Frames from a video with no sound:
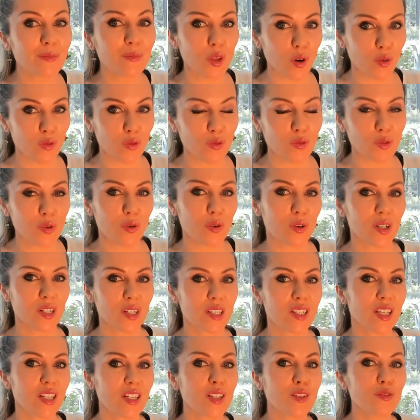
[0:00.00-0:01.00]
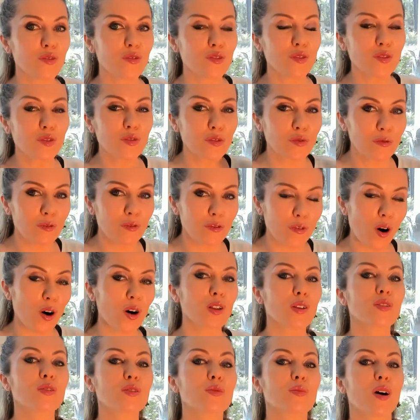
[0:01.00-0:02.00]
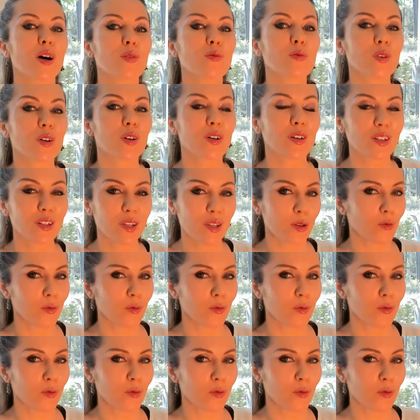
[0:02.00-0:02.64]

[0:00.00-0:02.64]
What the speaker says: of course, and if you followed my work you